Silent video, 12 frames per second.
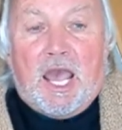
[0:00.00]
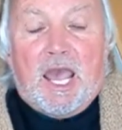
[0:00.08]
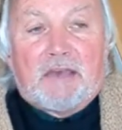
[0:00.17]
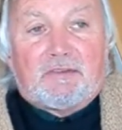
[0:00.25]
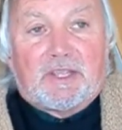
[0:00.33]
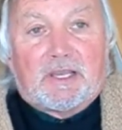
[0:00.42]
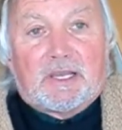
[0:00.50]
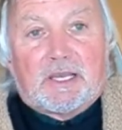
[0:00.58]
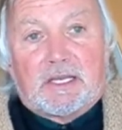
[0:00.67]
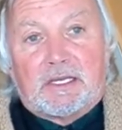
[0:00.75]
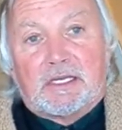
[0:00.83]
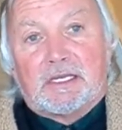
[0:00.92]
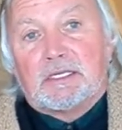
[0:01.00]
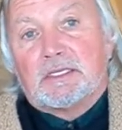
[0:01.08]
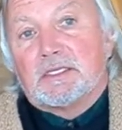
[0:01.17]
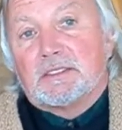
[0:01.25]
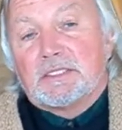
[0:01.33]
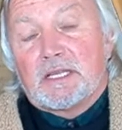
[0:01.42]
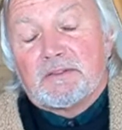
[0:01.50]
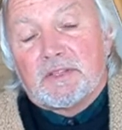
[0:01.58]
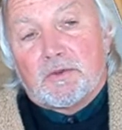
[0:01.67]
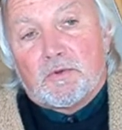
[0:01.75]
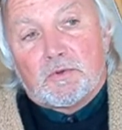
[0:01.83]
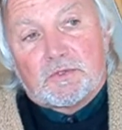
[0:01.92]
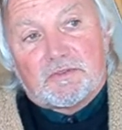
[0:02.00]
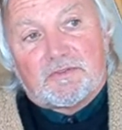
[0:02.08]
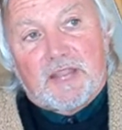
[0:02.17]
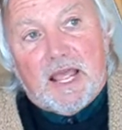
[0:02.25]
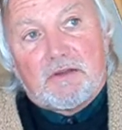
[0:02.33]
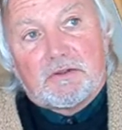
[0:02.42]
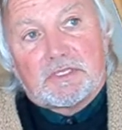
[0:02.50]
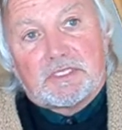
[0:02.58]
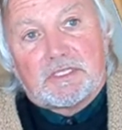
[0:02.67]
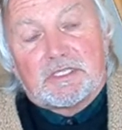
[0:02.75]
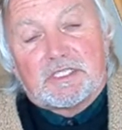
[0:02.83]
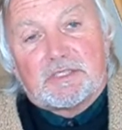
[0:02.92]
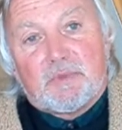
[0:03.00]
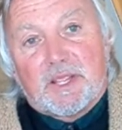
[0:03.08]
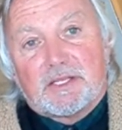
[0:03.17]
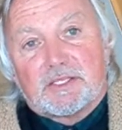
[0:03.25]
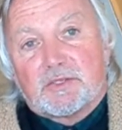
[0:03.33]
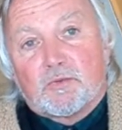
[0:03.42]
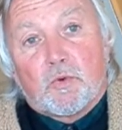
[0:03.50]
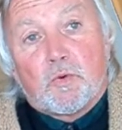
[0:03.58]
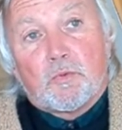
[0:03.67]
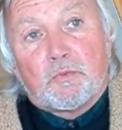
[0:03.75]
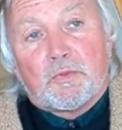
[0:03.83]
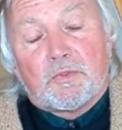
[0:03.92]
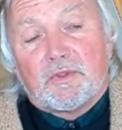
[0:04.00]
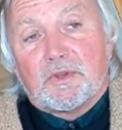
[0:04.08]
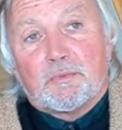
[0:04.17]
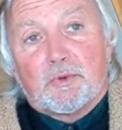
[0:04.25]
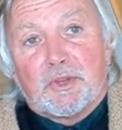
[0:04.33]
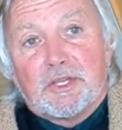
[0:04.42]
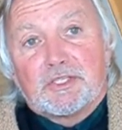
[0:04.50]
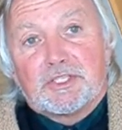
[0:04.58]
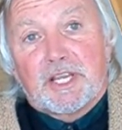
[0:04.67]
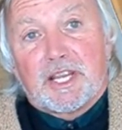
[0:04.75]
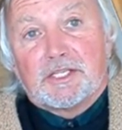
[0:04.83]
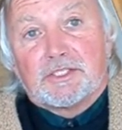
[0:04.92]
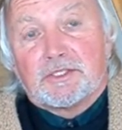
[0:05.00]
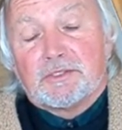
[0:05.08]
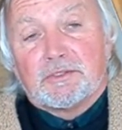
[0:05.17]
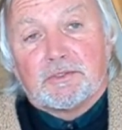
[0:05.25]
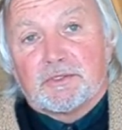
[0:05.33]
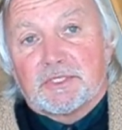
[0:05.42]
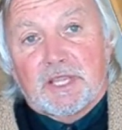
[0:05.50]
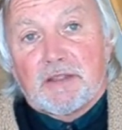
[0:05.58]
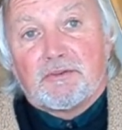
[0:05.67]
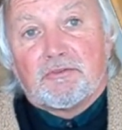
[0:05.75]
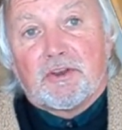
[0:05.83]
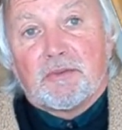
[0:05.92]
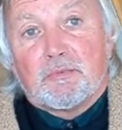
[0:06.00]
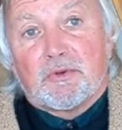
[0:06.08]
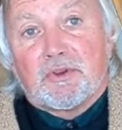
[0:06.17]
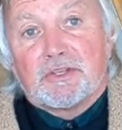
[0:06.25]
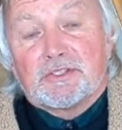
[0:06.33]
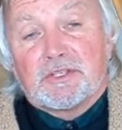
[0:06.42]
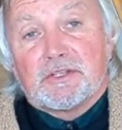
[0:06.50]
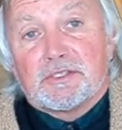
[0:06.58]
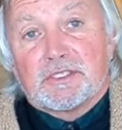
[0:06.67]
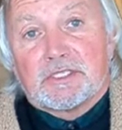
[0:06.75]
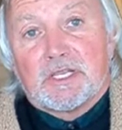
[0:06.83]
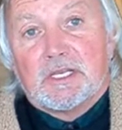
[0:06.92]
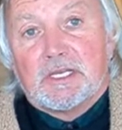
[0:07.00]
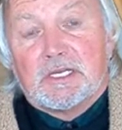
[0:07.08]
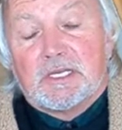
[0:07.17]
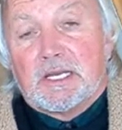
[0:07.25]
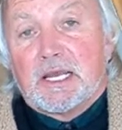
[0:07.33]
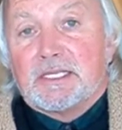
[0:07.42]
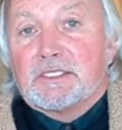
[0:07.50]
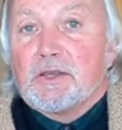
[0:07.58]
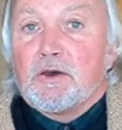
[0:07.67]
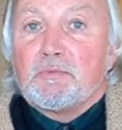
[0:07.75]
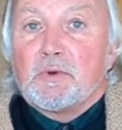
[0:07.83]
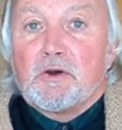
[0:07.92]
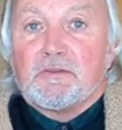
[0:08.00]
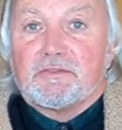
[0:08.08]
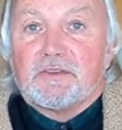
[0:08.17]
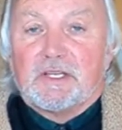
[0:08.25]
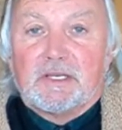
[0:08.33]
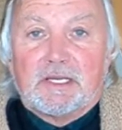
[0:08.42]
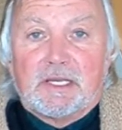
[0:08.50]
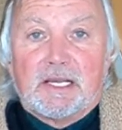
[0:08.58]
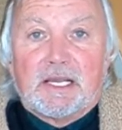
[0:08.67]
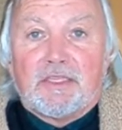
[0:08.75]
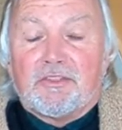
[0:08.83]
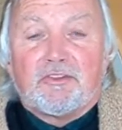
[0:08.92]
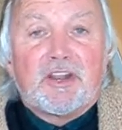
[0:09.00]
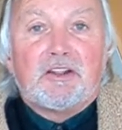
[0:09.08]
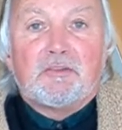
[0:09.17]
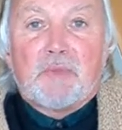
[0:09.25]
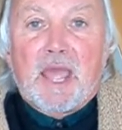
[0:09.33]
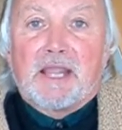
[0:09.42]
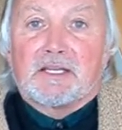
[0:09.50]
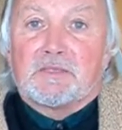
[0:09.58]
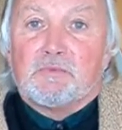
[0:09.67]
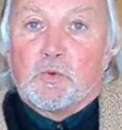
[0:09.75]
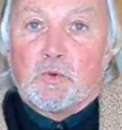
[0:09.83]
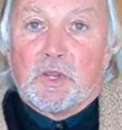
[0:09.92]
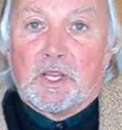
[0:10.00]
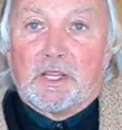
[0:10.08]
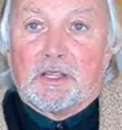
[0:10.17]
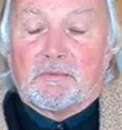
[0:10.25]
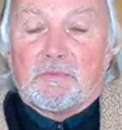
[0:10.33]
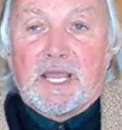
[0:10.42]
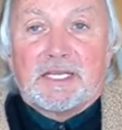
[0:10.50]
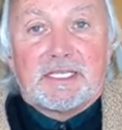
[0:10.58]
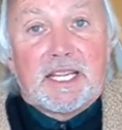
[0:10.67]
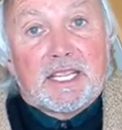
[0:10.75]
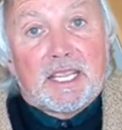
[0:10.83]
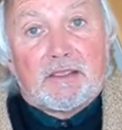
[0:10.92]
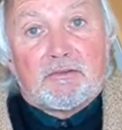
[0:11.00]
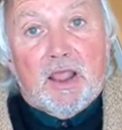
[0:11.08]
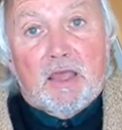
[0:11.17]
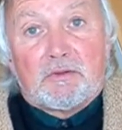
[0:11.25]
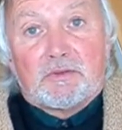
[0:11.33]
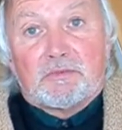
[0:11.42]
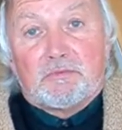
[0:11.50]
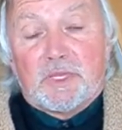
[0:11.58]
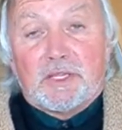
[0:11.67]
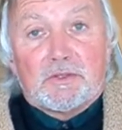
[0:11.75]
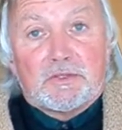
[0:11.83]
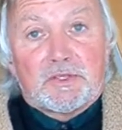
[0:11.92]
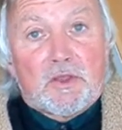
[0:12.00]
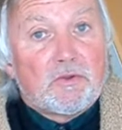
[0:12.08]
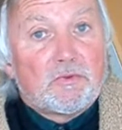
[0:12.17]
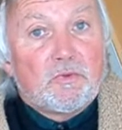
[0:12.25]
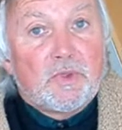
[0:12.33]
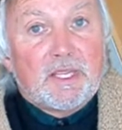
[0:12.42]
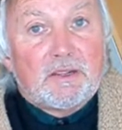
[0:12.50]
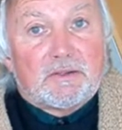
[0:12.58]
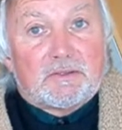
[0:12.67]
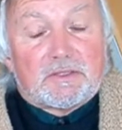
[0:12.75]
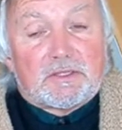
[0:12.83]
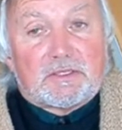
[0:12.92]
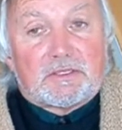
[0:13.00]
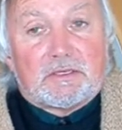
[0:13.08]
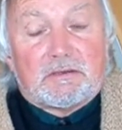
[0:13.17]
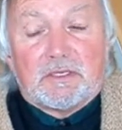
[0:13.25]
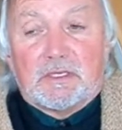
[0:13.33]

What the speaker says: having done the altar flowers and dispensed warmth and appreciation to sundry parishioners, I top off a thrill-packed morning by taking round Meals on Wheels.